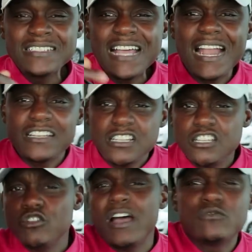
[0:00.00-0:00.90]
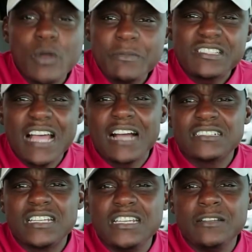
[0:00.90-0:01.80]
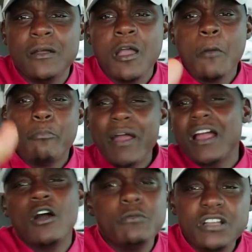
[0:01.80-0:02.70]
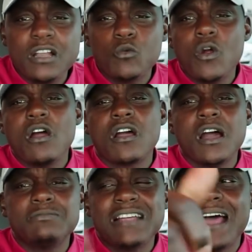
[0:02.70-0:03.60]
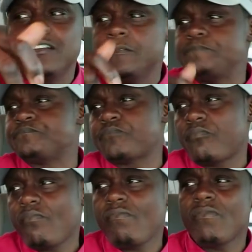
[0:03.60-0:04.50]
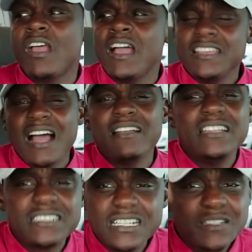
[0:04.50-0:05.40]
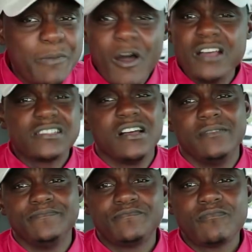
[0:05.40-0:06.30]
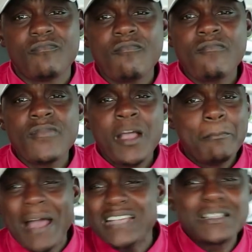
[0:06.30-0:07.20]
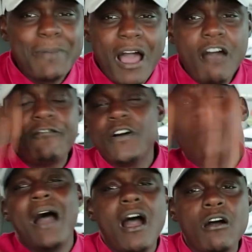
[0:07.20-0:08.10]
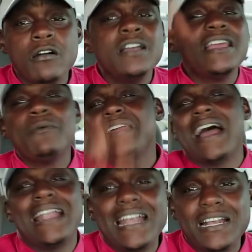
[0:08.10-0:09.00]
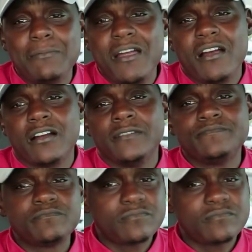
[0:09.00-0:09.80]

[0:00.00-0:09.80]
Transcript: Shout out to the U.S. women's soccer team. Bring home another World Cup title. Y'all need to teach the boys something basketball, football, yeah, we got that in America.